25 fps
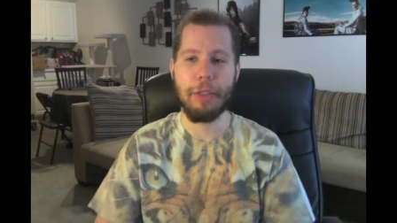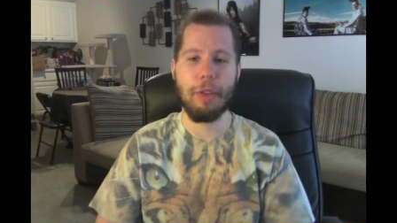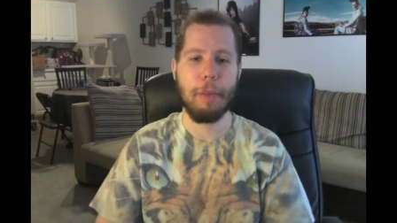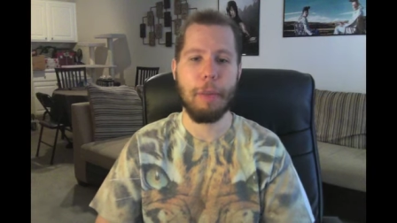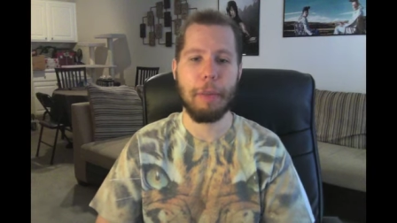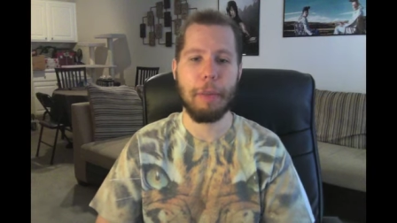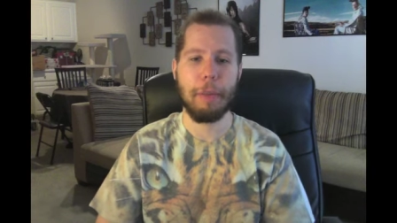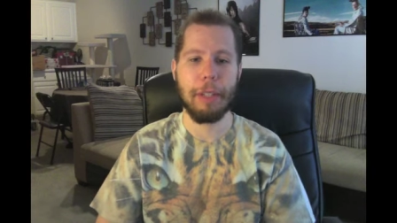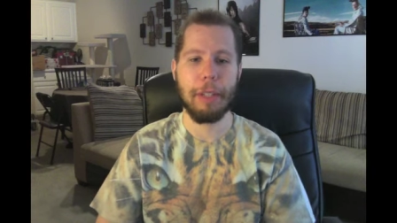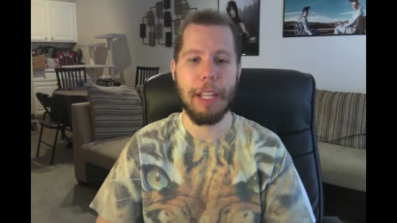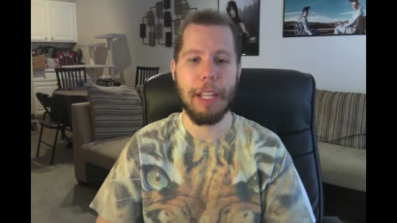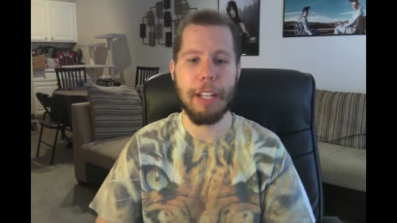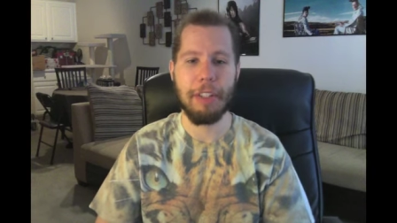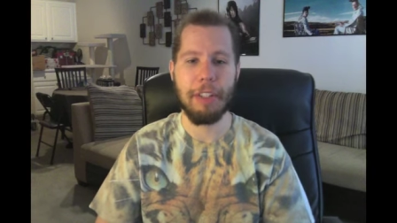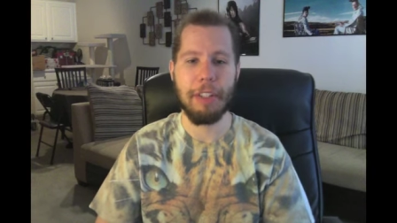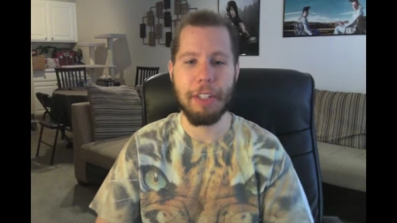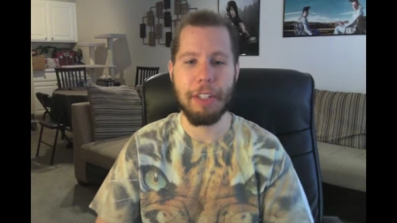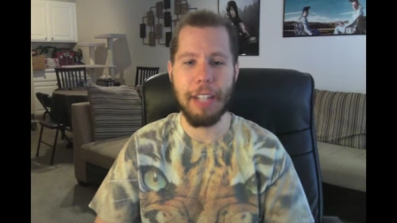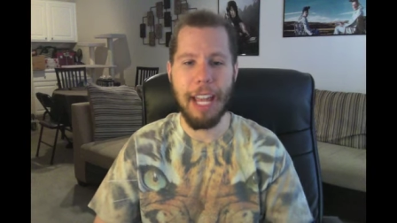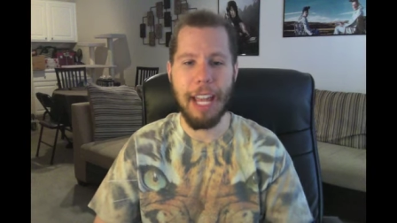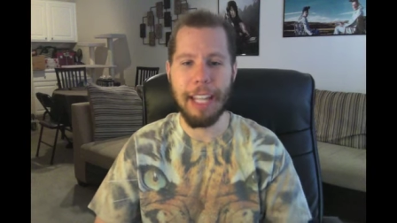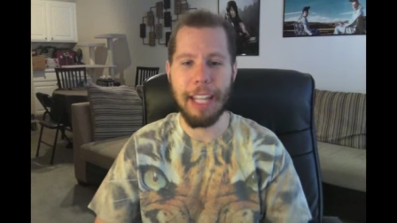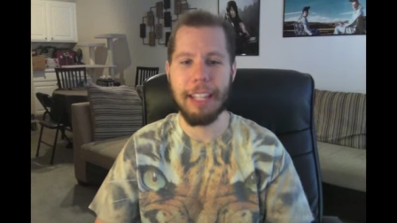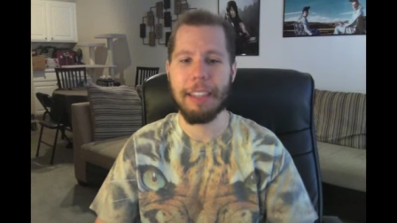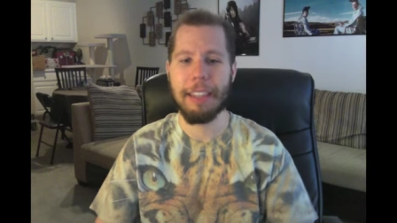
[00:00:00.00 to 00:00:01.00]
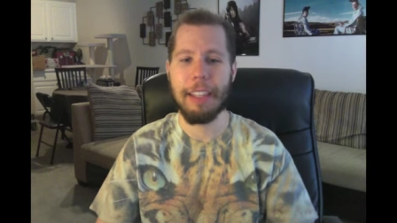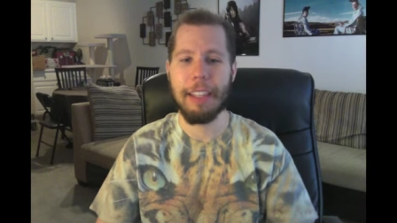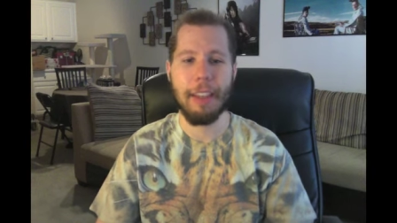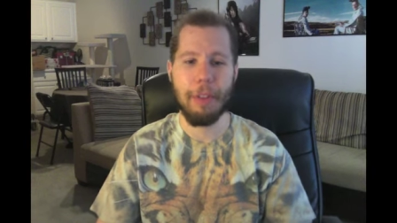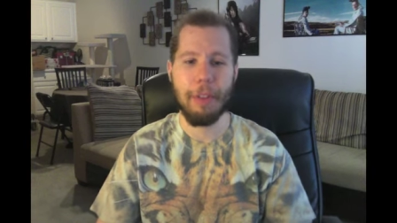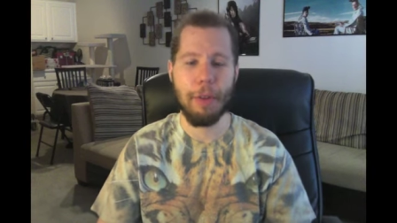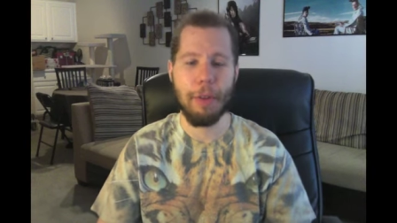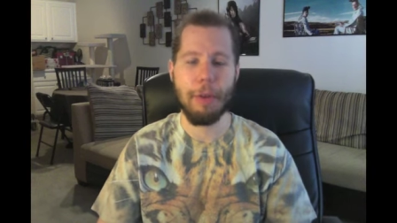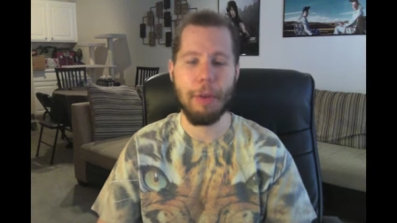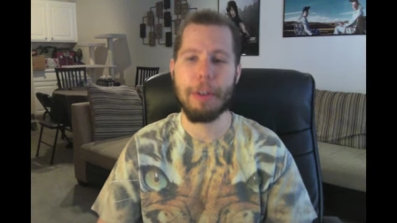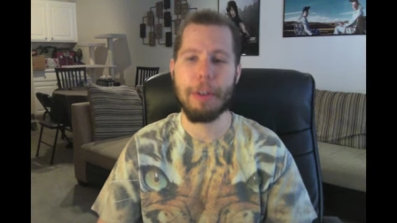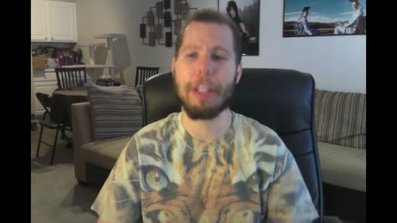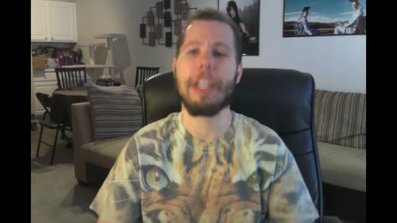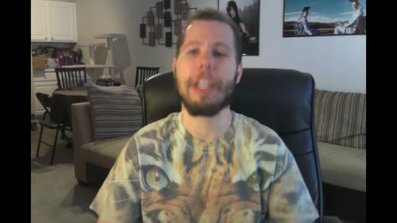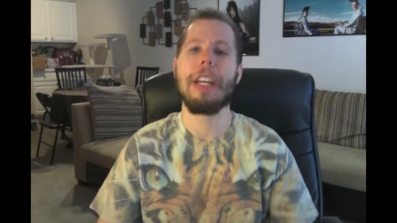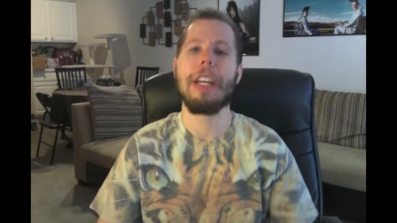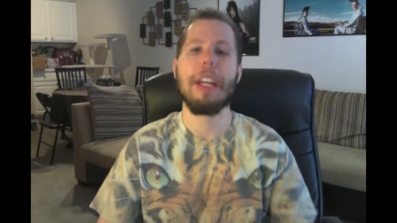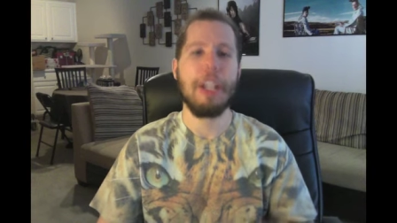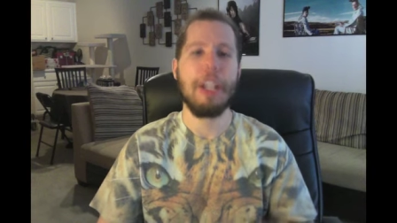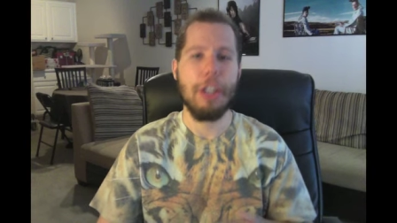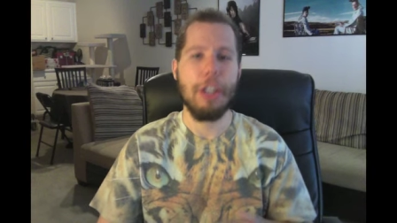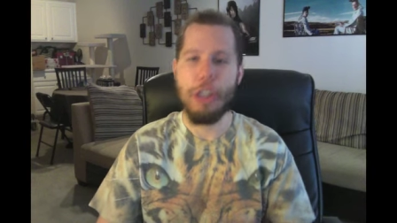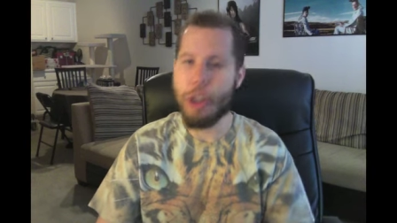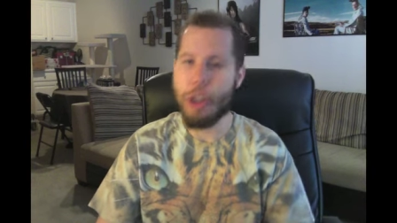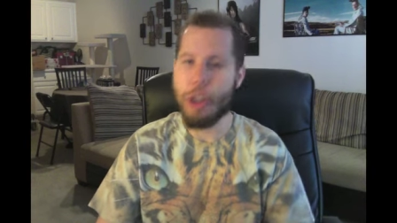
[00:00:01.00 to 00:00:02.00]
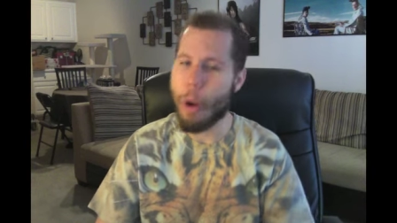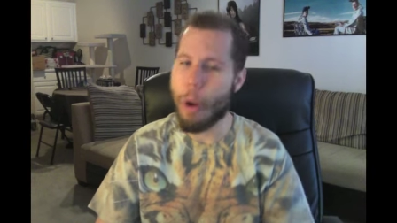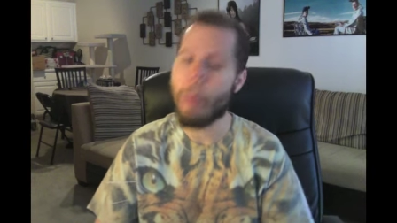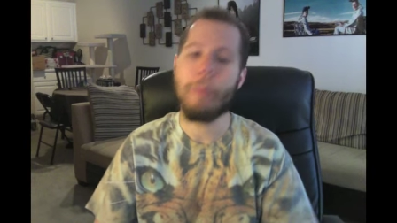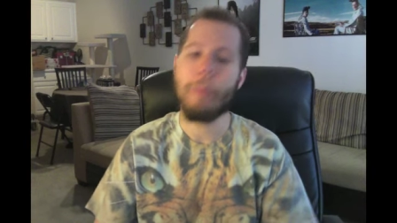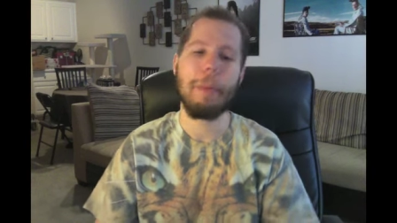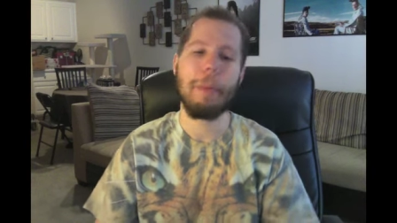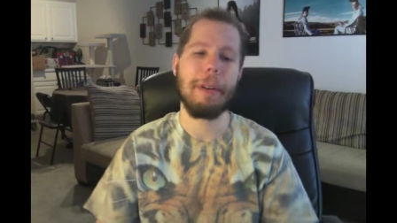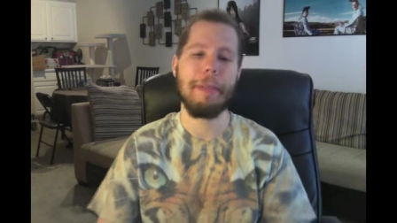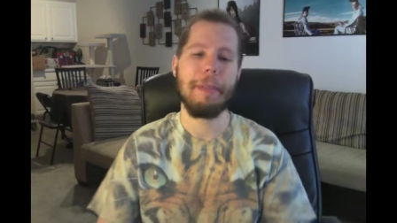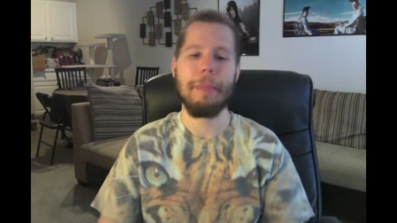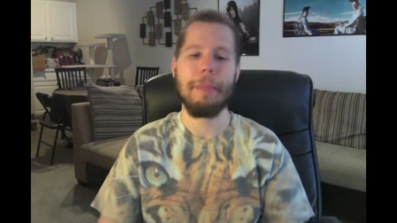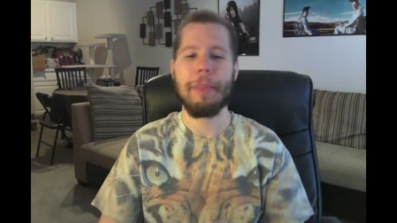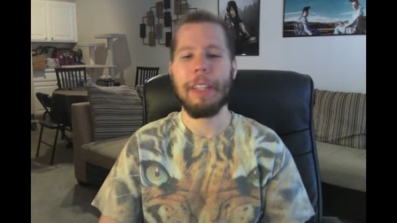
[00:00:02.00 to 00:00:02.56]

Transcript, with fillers: Triple H and ending the authority. Nope.